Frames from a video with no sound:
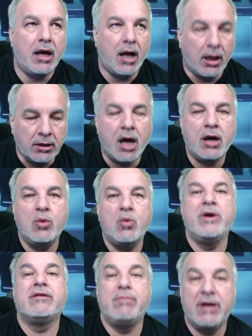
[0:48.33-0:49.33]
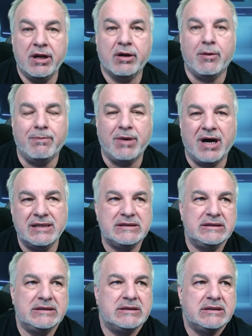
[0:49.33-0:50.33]
along with pinnacle
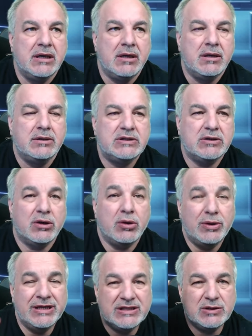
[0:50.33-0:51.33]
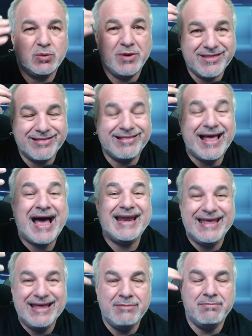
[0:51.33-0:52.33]
bosses. So it's with that
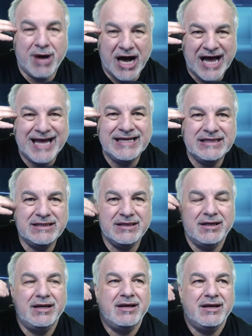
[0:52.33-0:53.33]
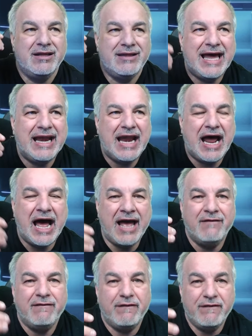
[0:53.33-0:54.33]
in mind that
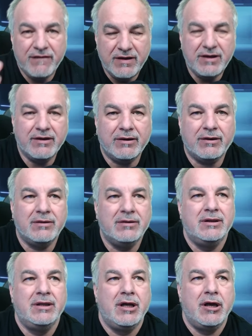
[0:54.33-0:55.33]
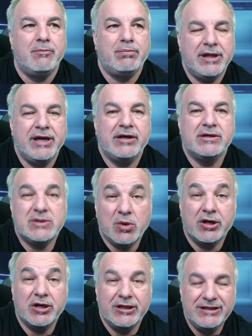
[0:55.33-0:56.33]
I feel players will
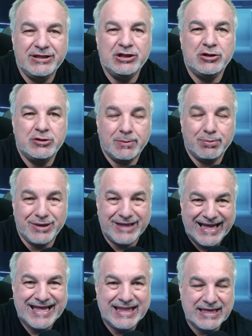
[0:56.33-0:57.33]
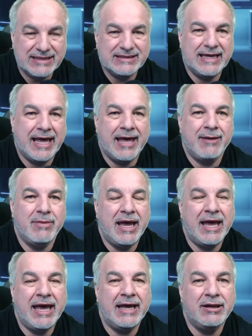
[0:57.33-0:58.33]
continue to play this game.
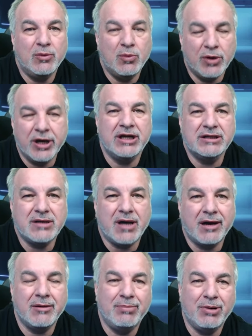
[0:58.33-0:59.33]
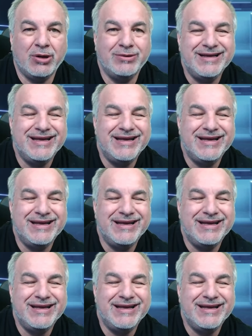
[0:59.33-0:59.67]
And we're going to talk about